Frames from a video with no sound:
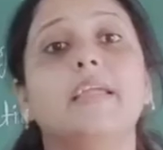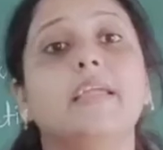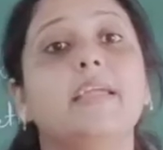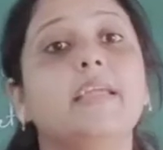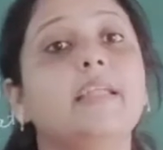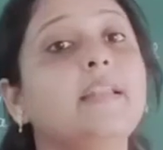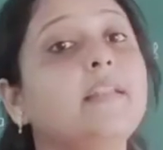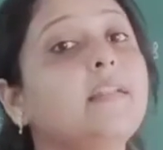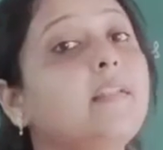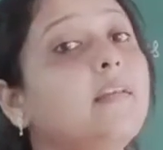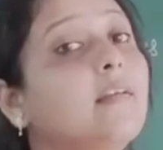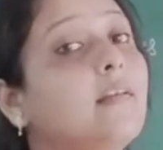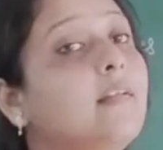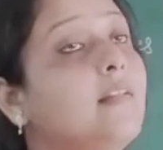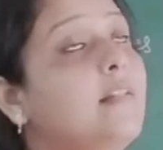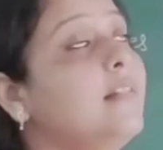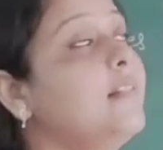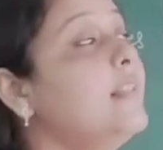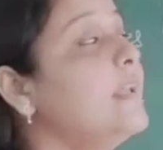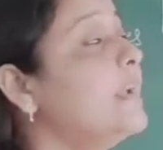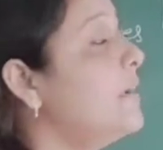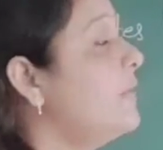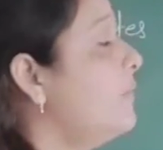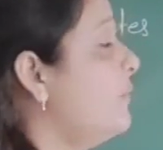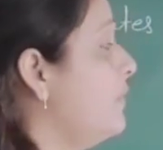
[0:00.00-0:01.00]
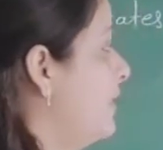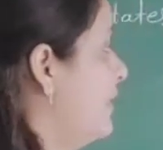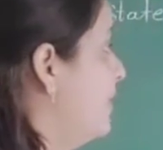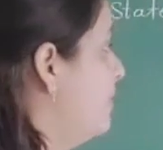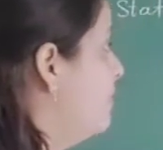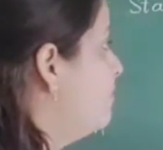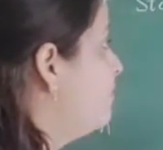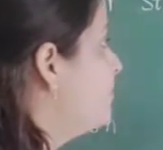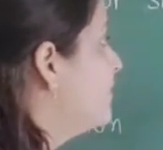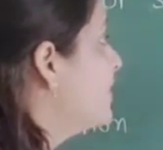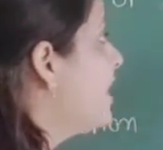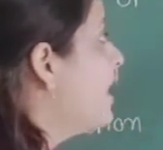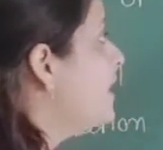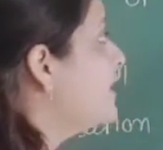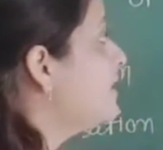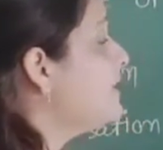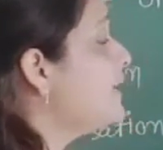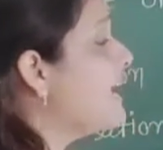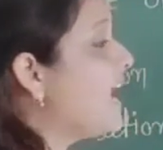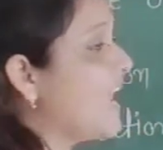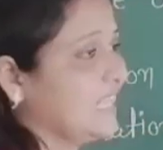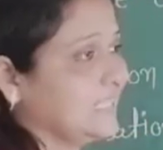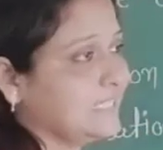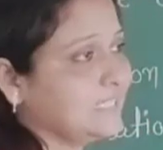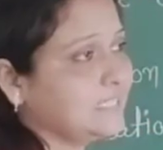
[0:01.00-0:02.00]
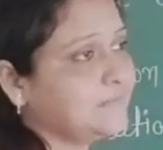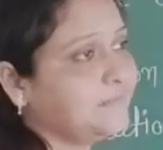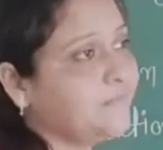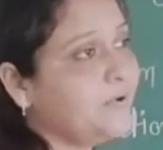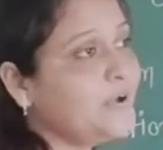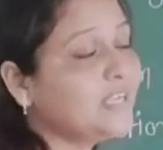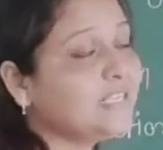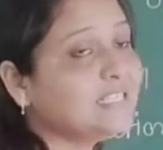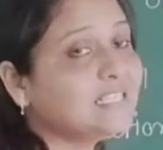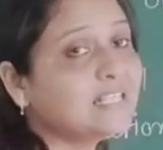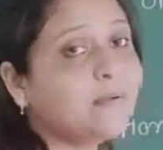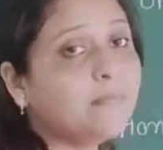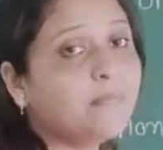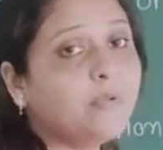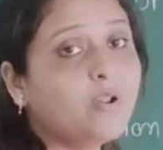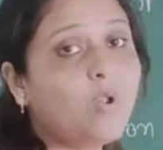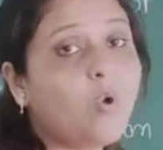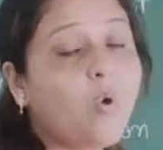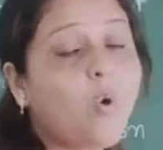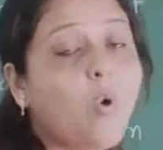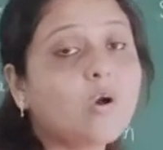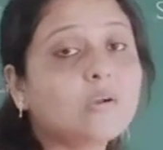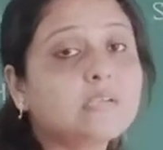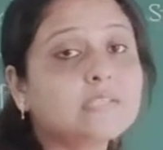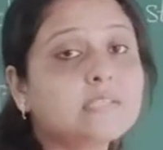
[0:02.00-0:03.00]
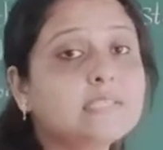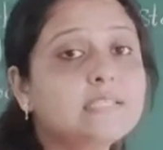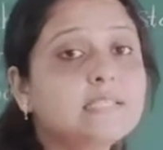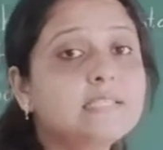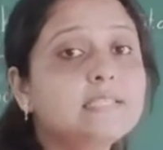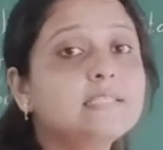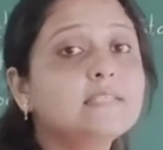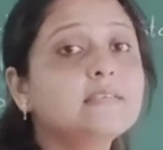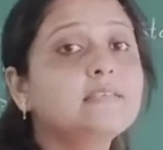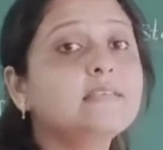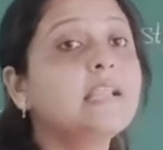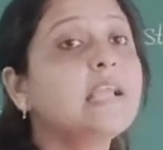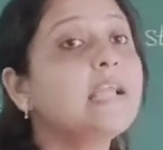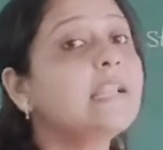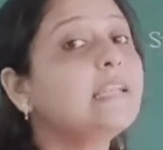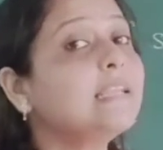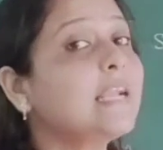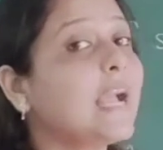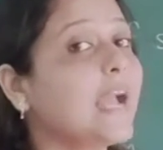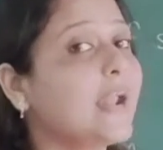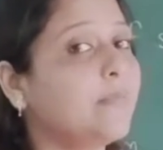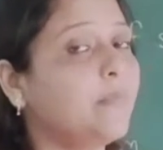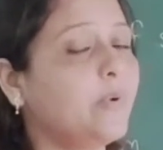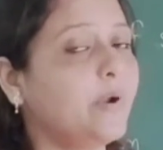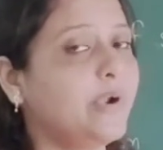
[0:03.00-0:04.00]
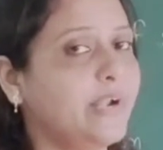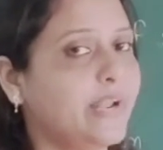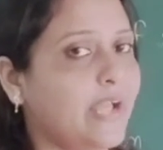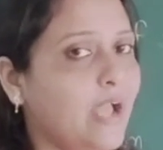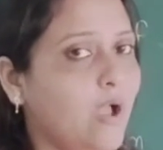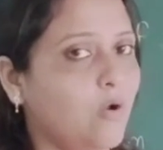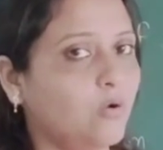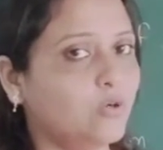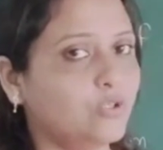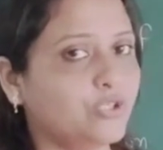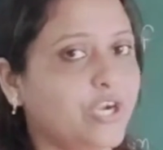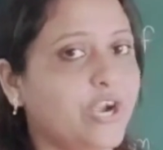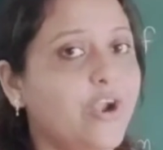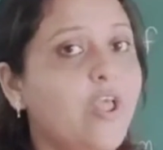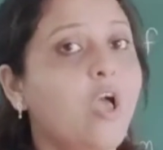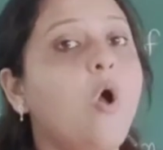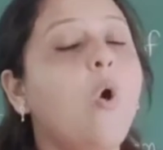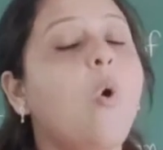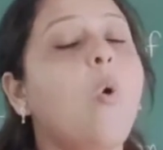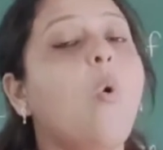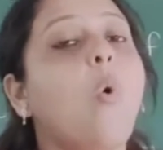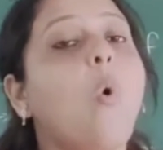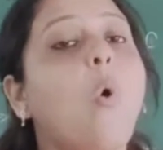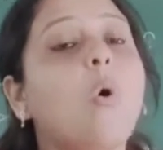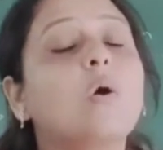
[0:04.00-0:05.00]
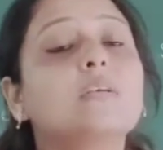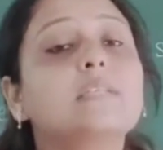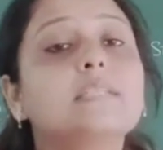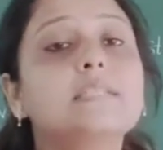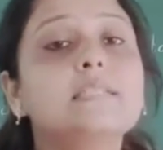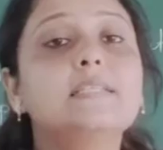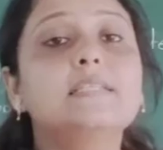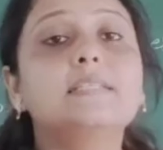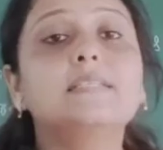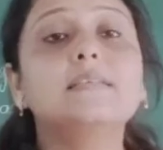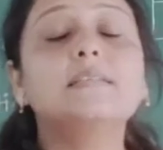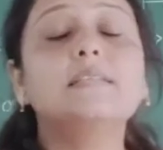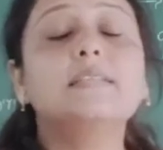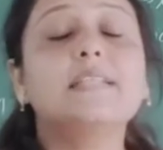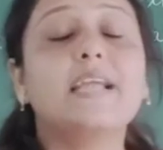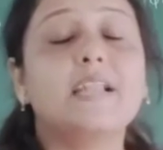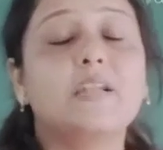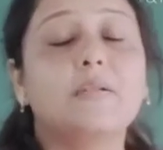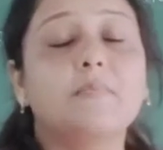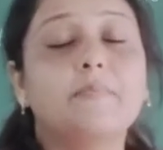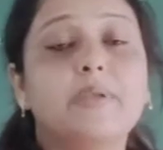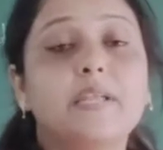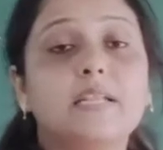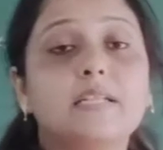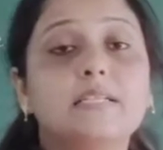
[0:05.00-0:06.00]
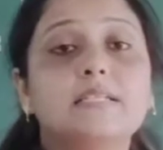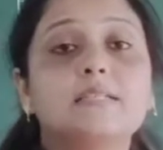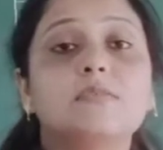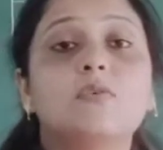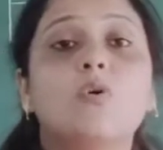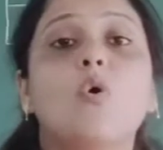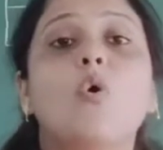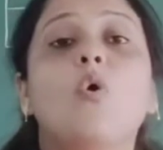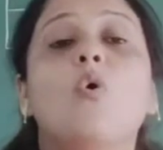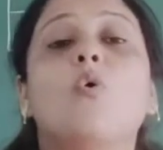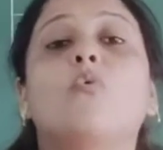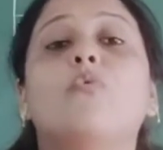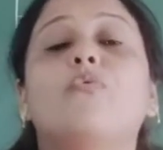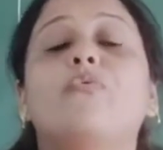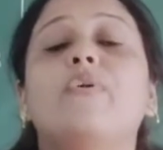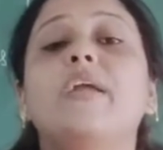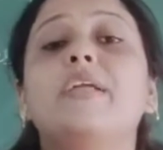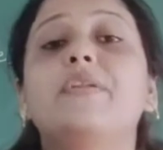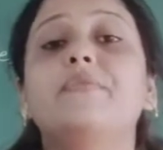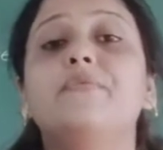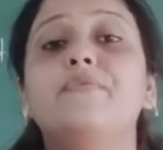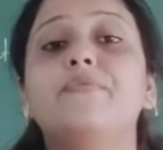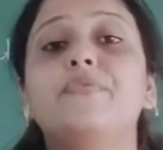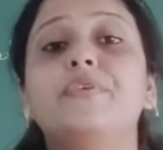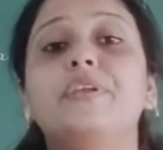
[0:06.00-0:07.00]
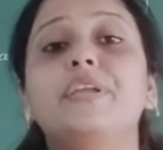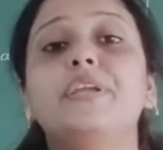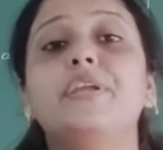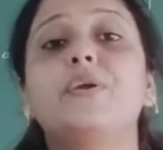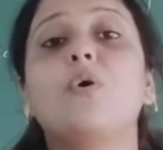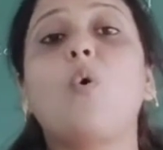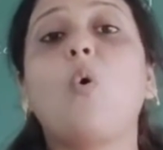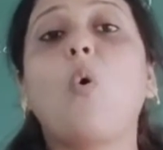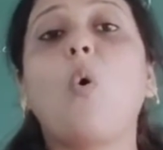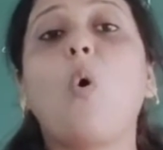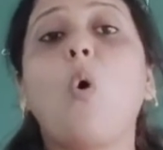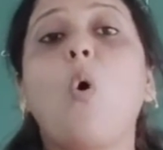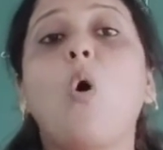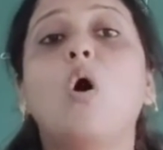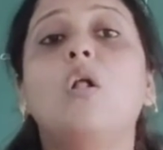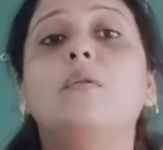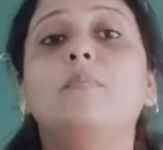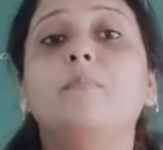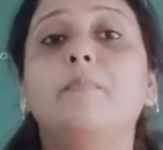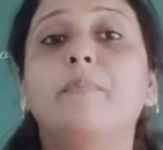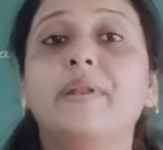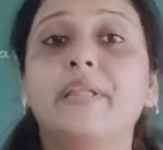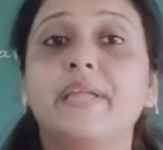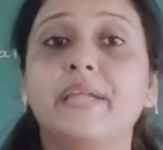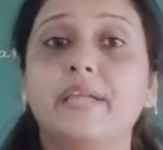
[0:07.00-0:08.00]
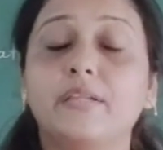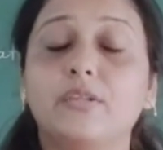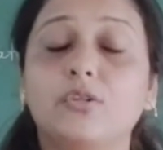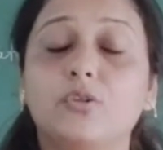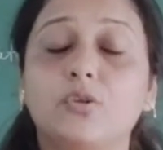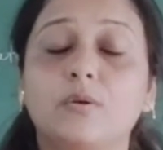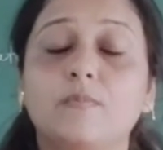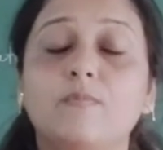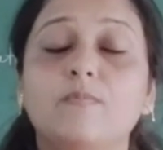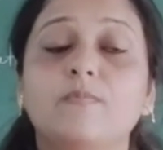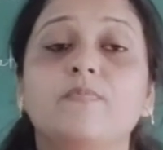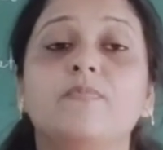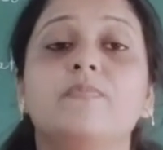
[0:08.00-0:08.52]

in liquid. Gas, for example oxygen and carbon dioxide. Oxygen, that means when we all breathe,